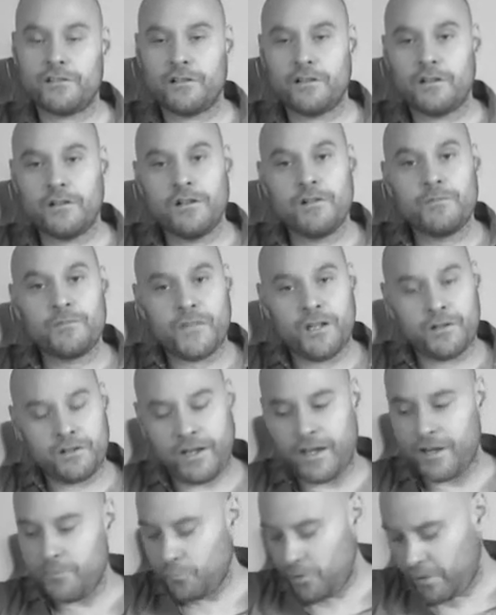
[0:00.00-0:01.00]

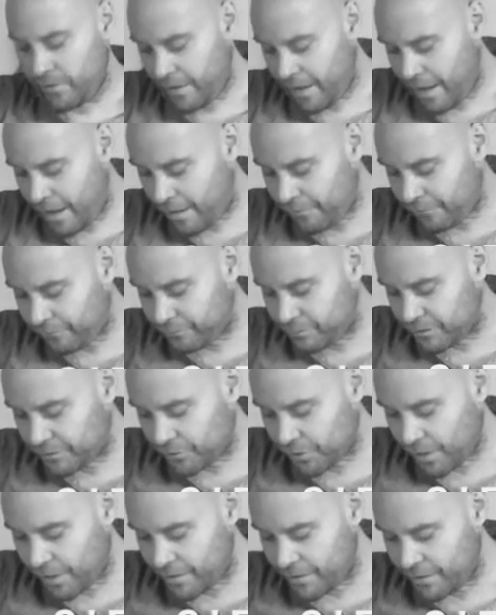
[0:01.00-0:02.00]
Okay, and with F, we're
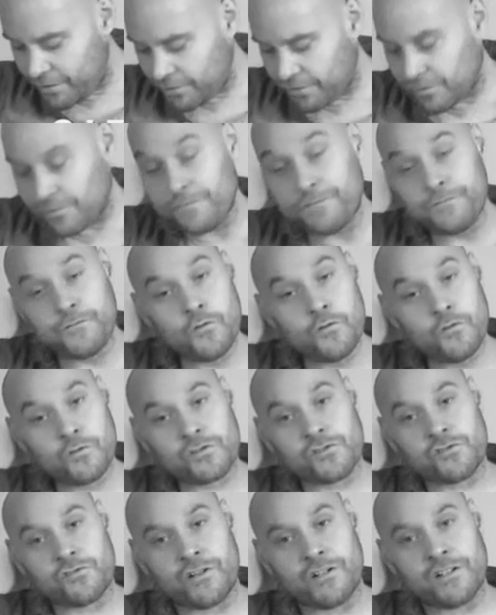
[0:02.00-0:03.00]
trying to hit just 4
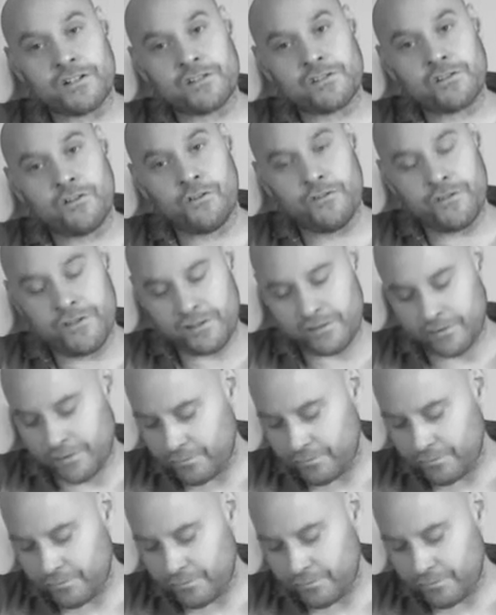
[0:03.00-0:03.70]
strings on this,